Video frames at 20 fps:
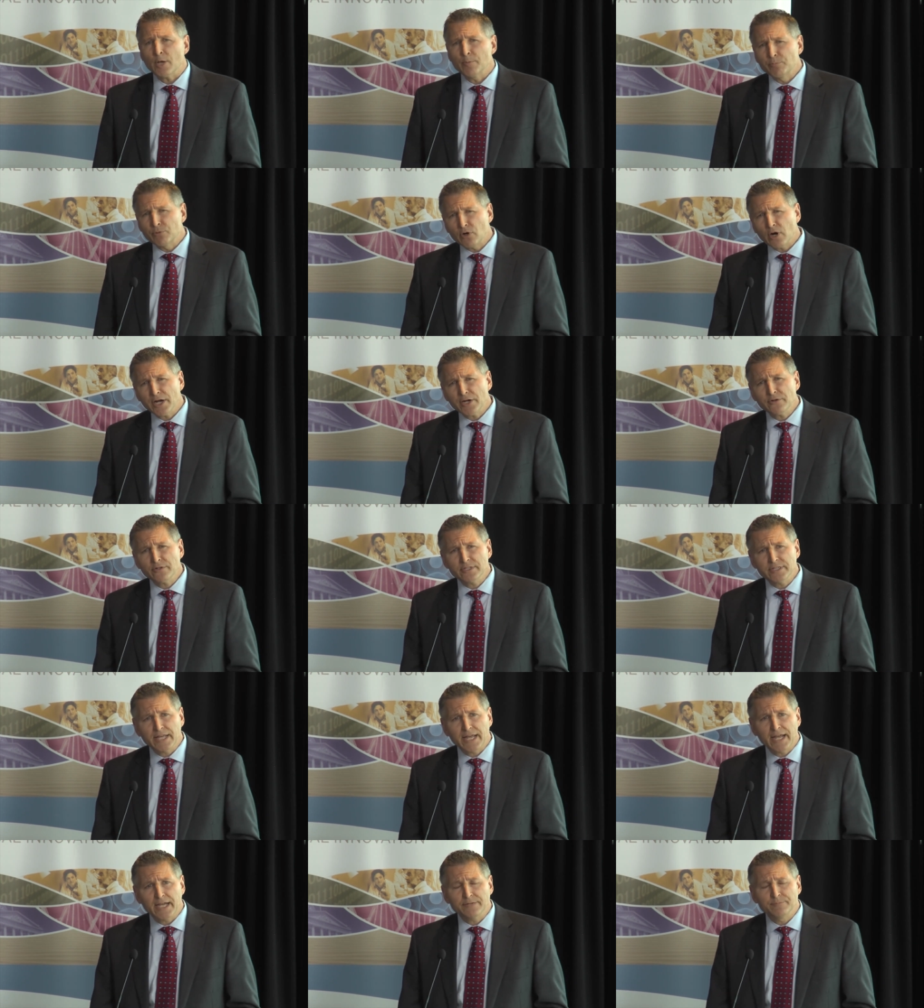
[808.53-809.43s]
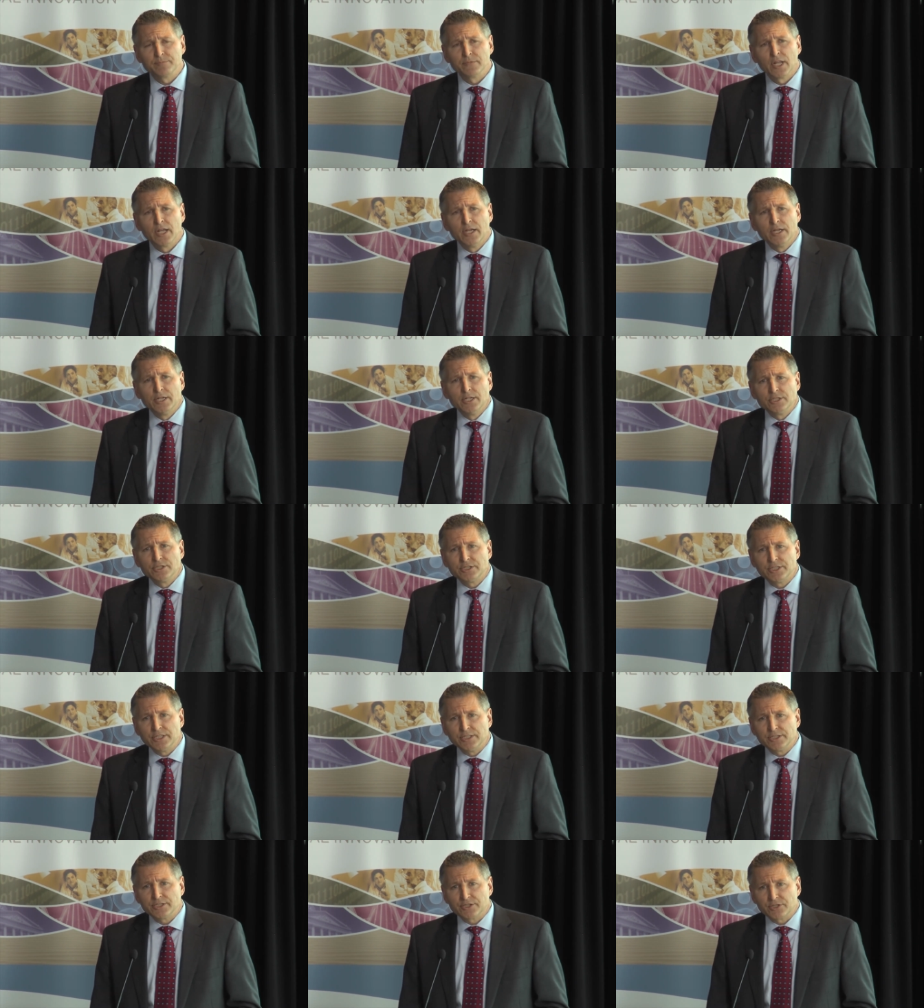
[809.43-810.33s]
Prior to that,
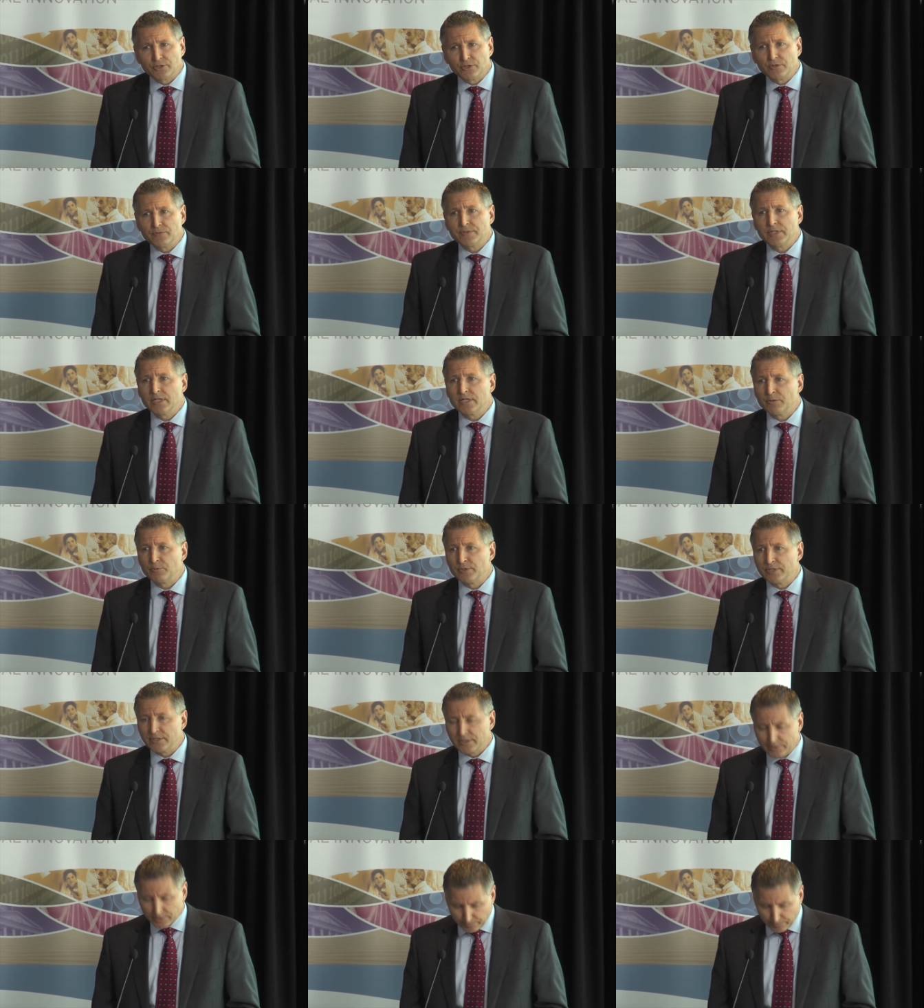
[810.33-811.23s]
she served with